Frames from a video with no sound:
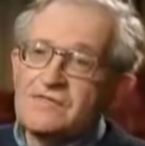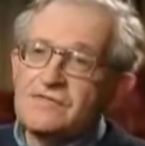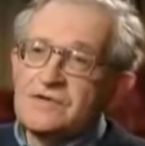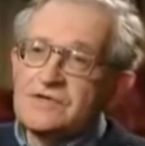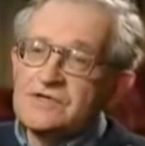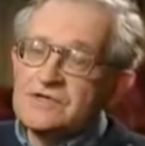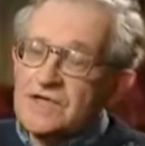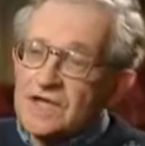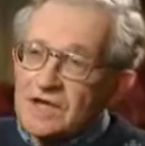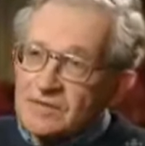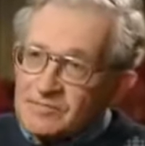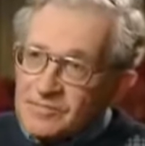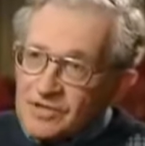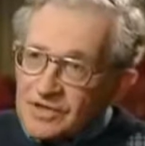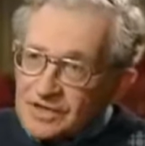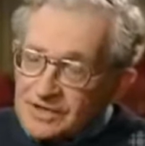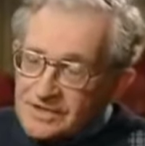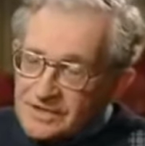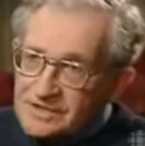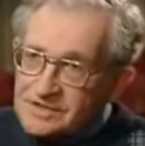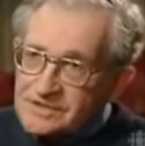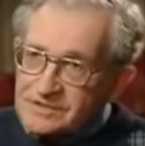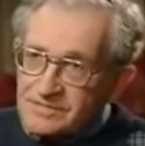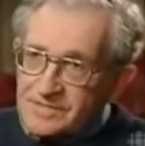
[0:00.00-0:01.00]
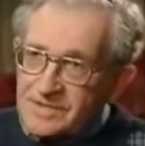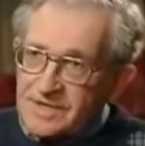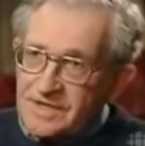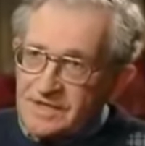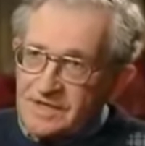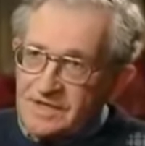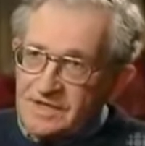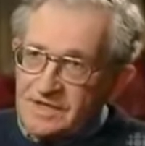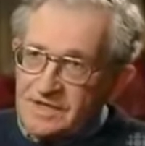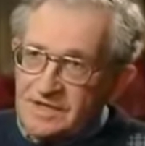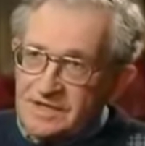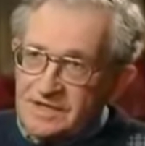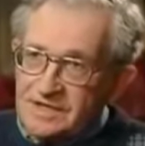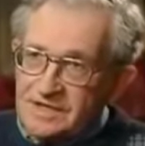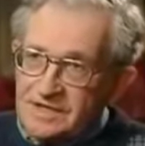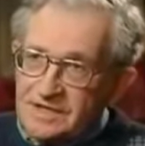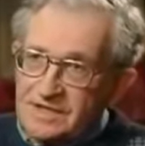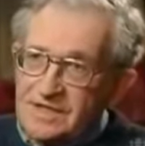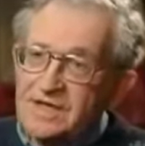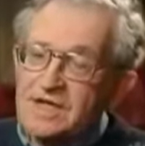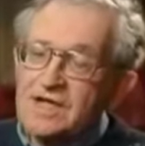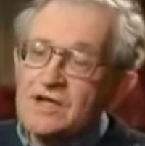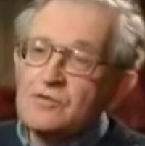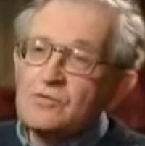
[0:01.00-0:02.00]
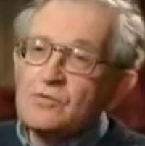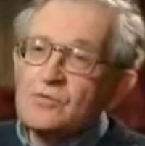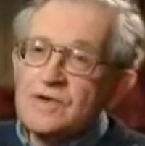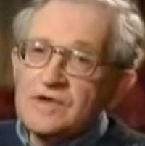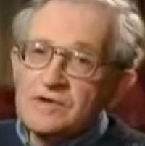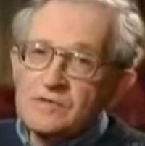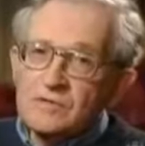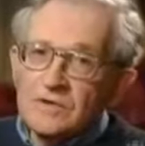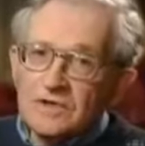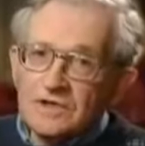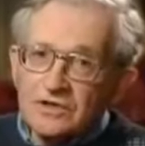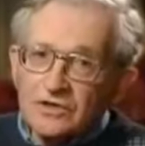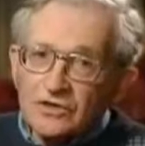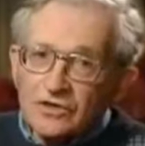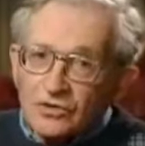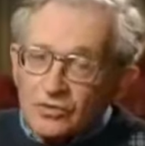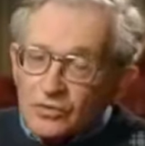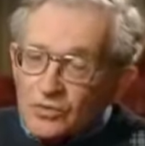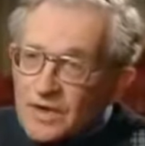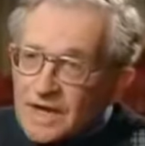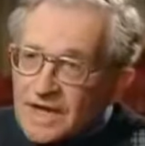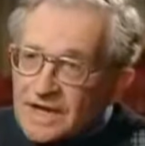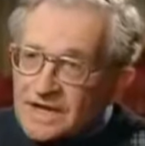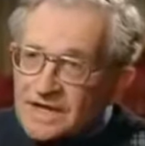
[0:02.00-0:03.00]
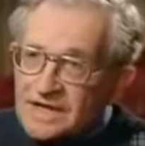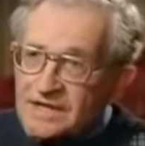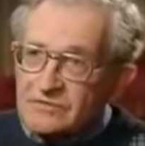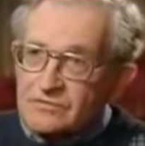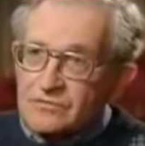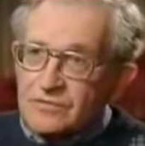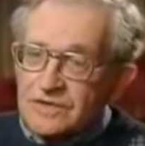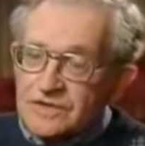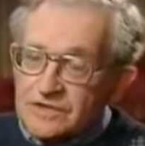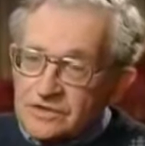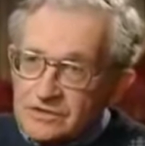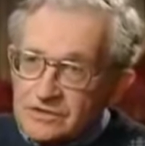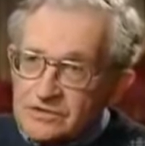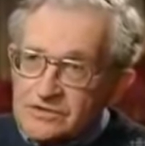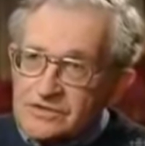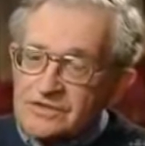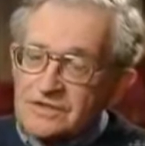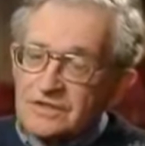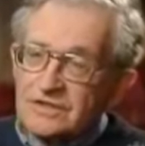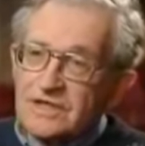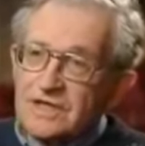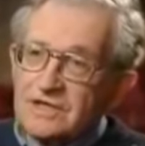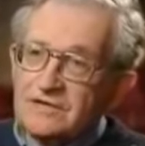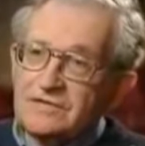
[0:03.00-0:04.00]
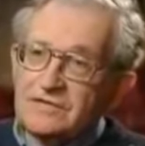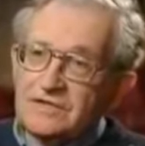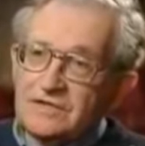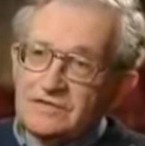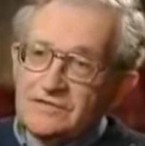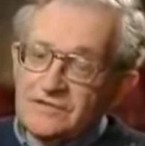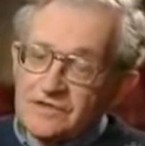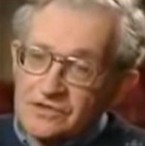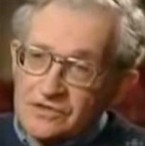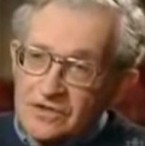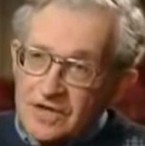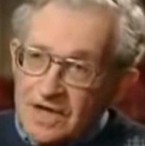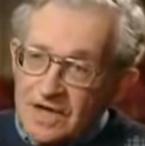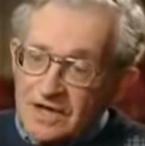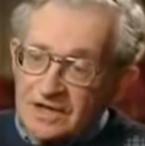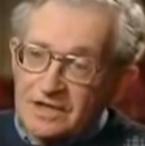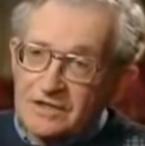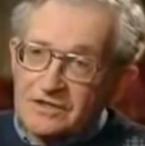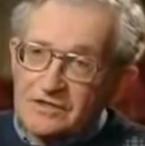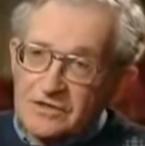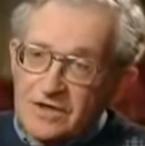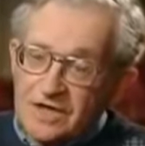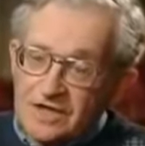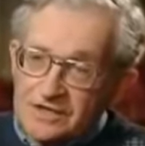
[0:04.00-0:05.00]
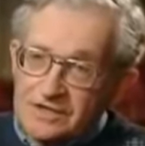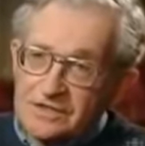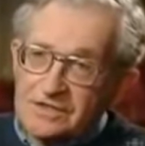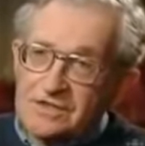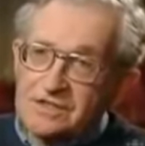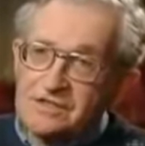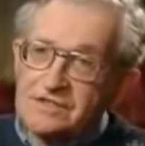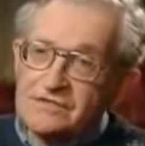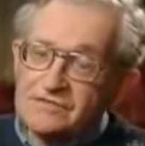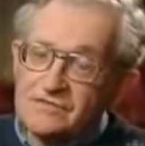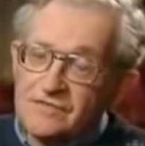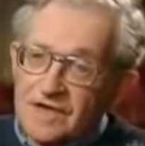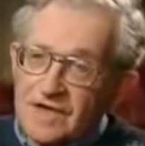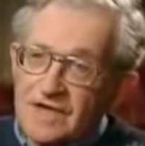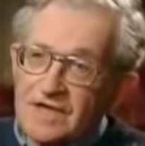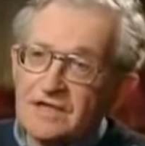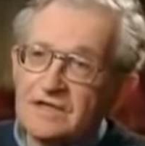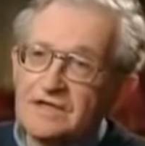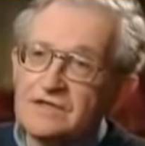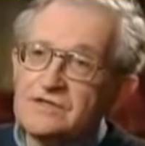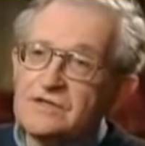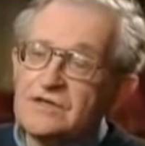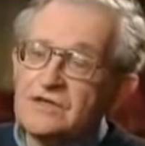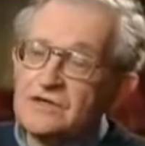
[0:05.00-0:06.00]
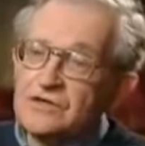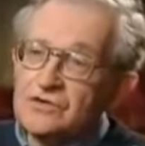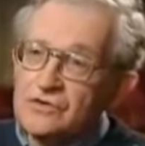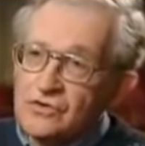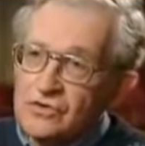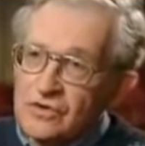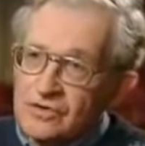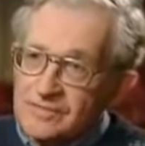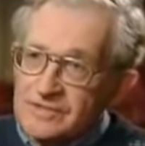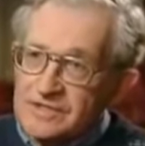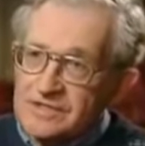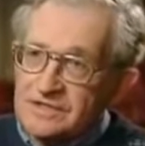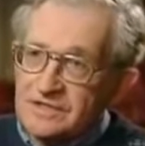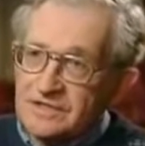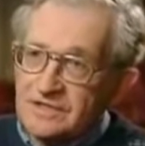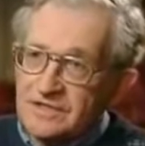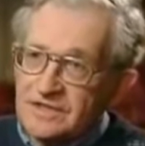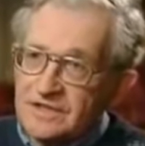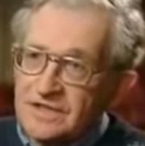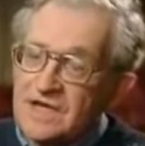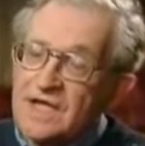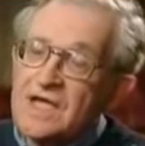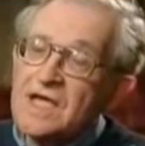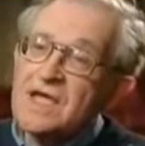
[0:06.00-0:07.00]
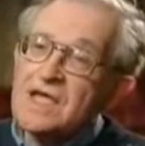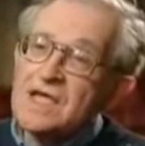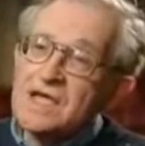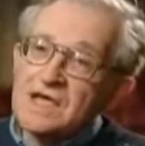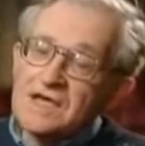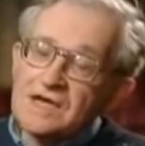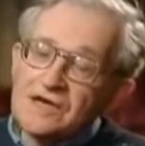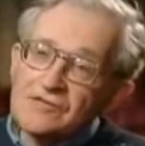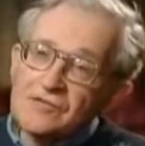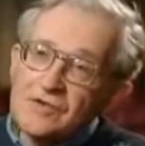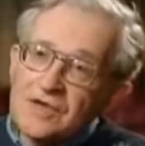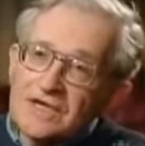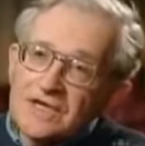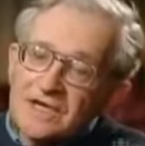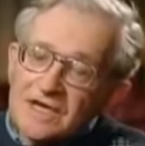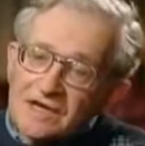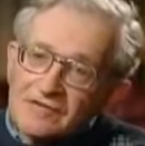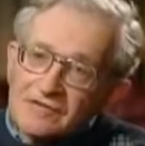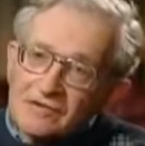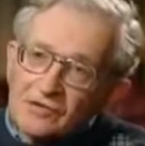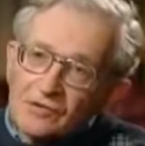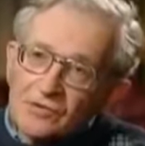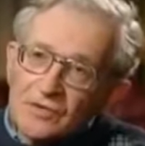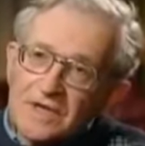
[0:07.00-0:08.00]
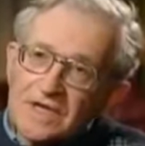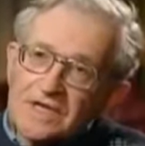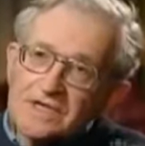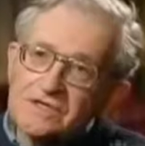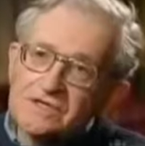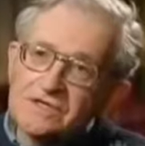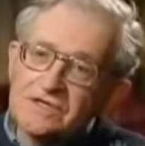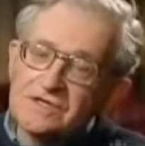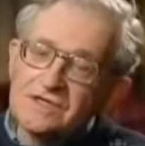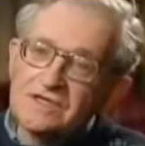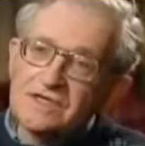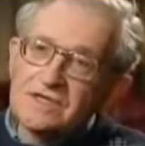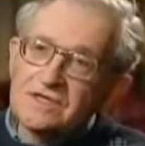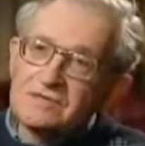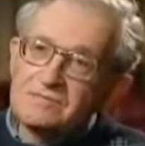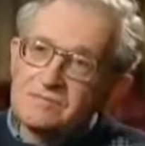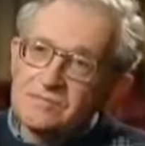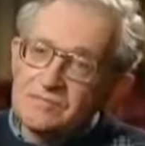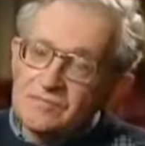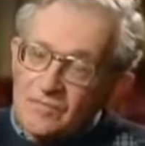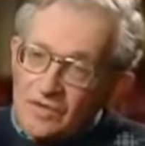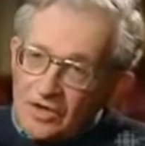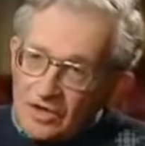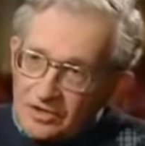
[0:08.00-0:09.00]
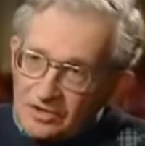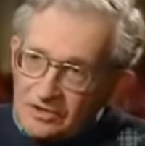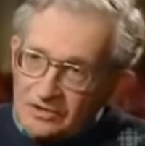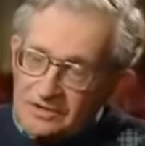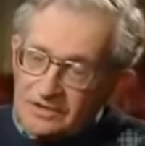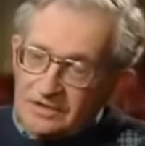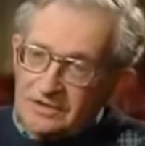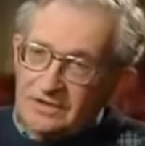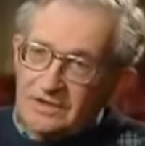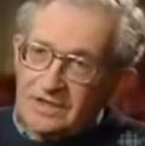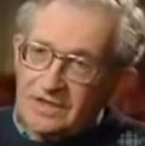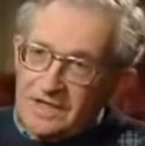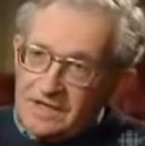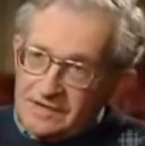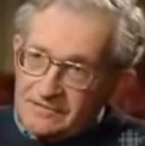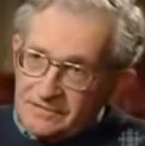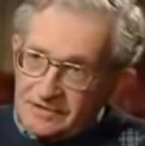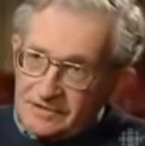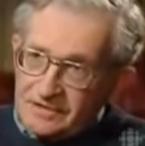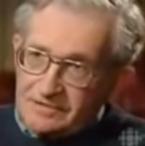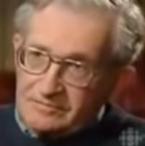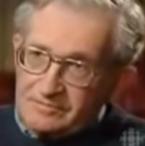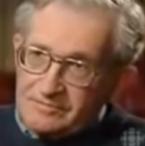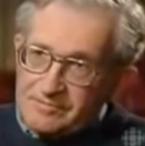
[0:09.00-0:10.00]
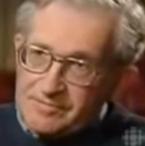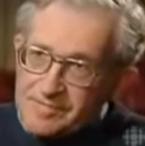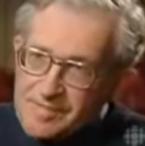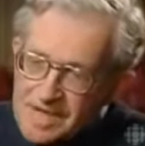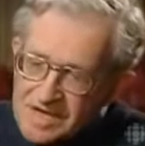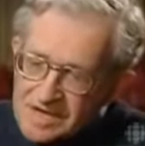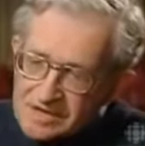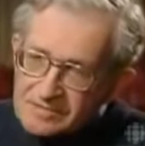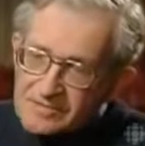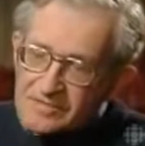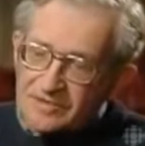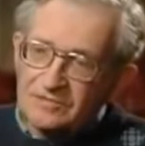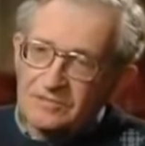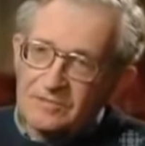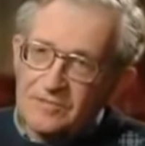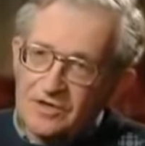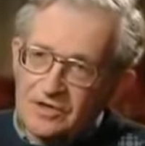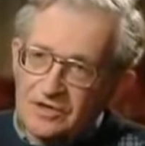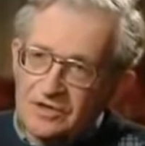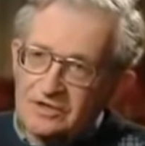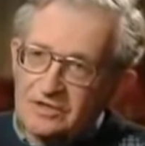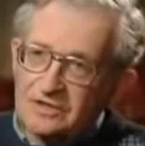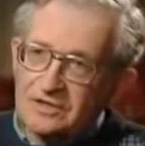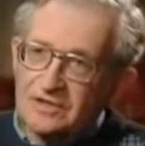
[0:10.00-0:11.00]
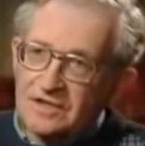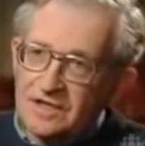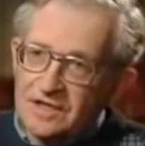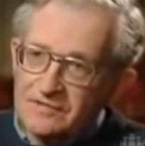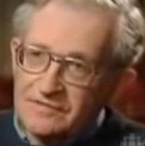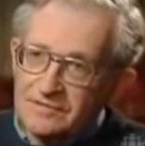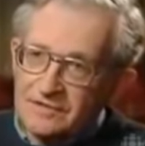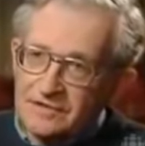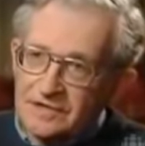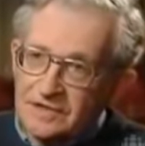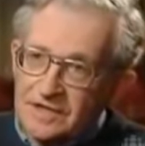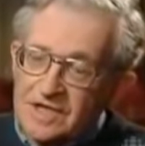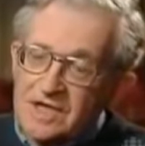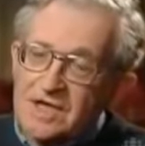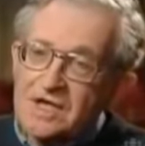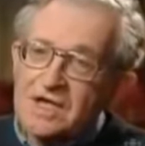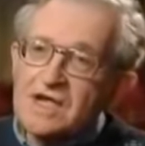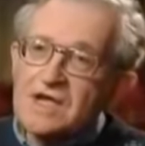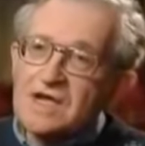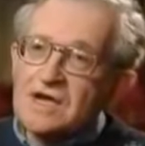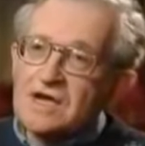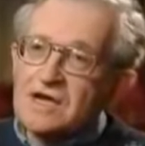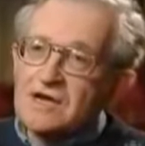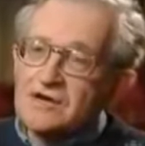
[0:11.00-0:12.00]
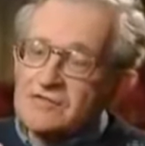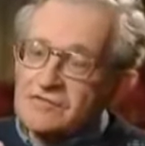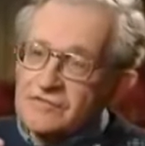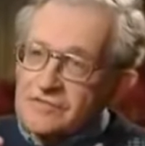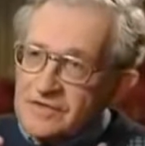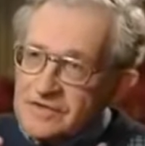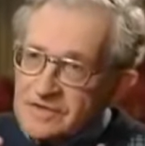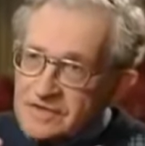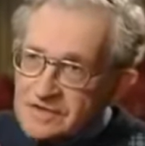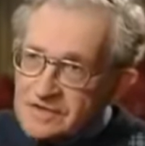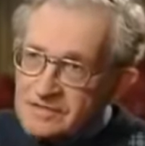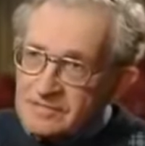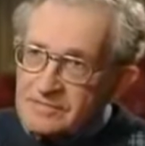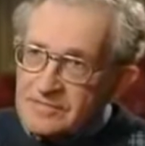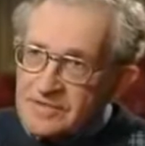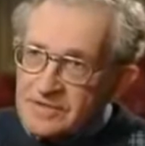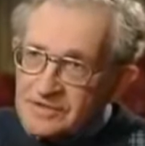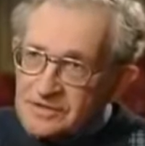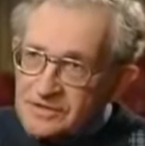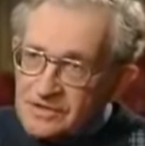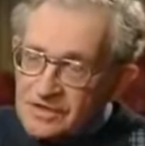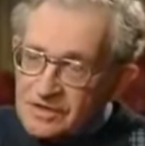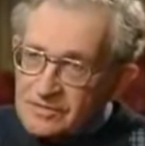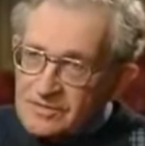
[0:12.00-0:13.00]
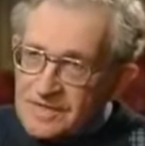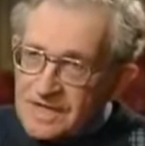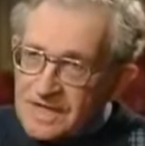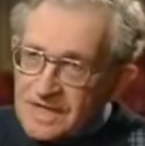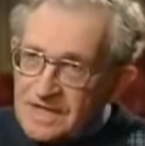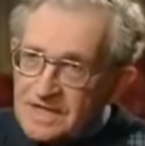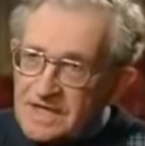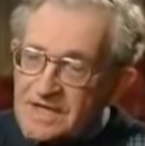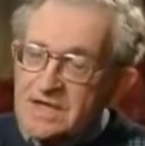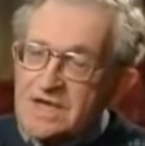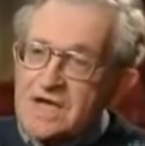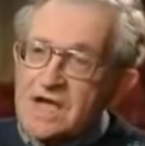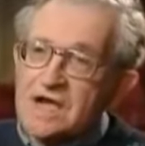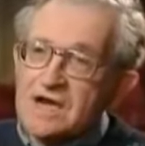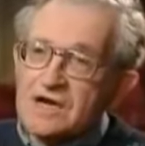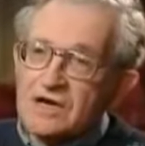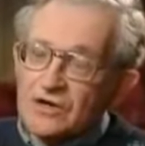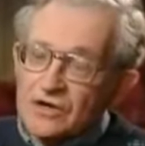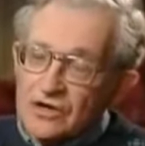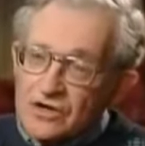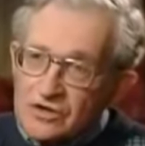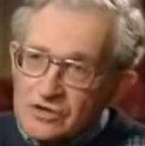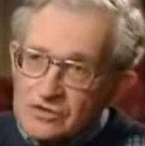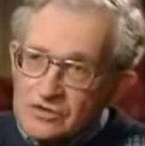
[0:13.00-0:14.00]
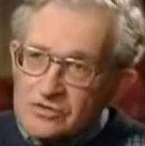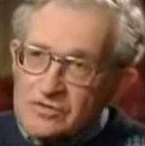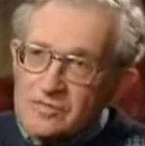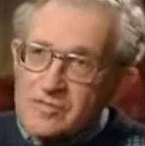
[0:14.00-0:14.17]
If we stop participating in it, we will already reduce the level of atro atrocities and violence enormously. And if we can ever reach the moral level, minimal moral level, of terminating our